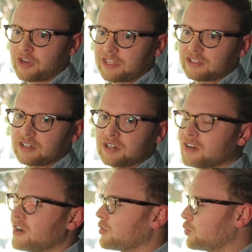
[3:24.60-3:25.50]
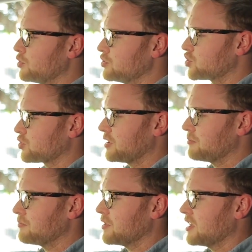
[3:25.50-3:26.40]
regular wood
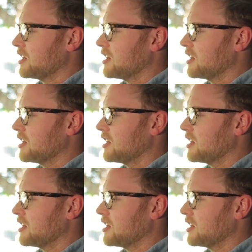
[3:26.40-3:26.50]
trim,